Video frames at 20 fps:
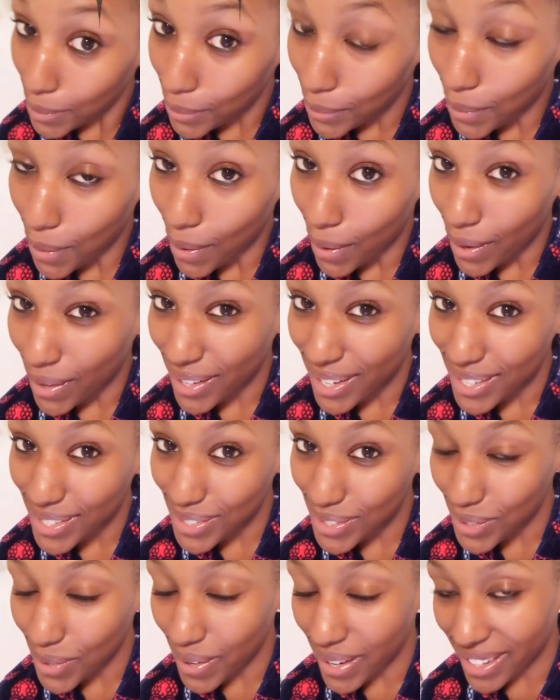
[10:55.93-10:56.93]
you all
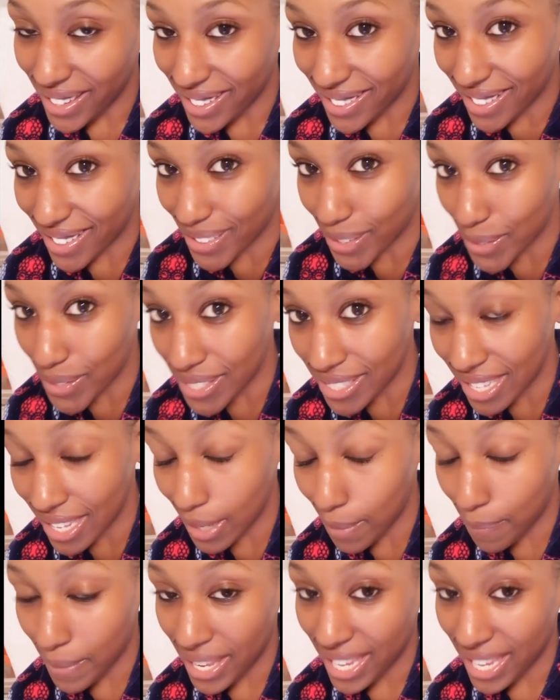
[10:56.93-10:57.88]
enjoyed a little sneak